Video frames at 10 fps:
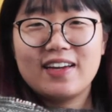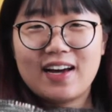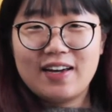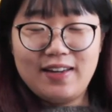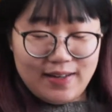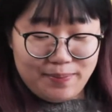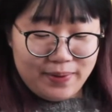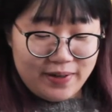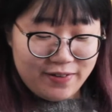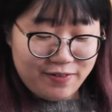I
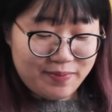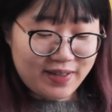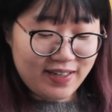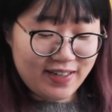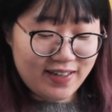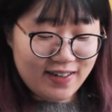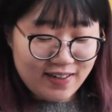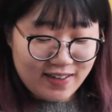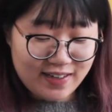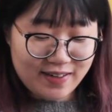put it over my
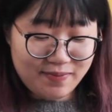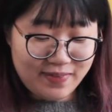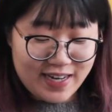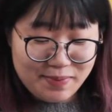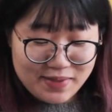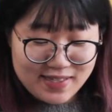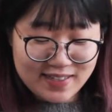laps,